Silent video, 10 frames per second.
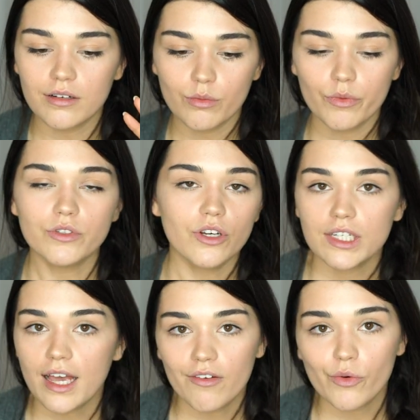we will not
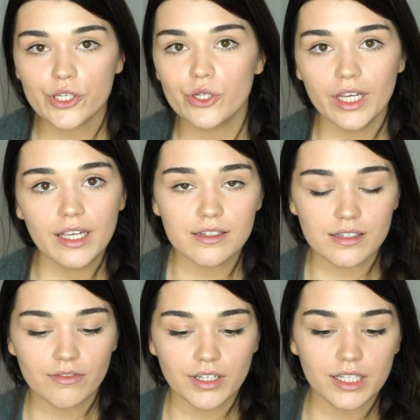have what to eat and
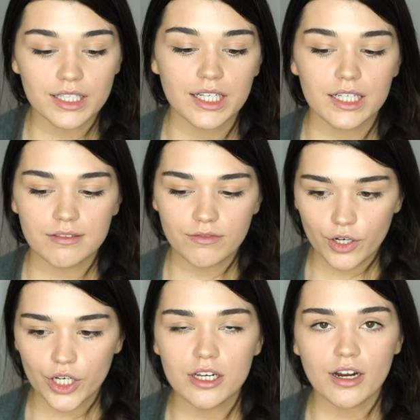stuff like this. It's
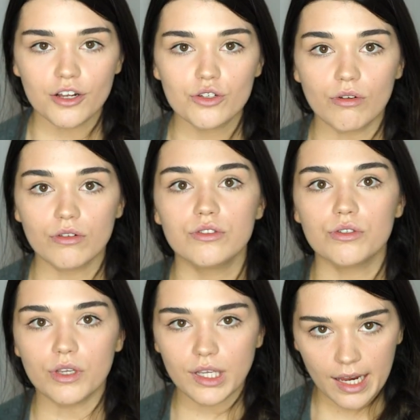very natural
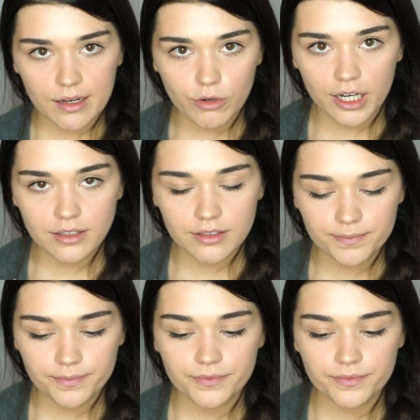to gain weight.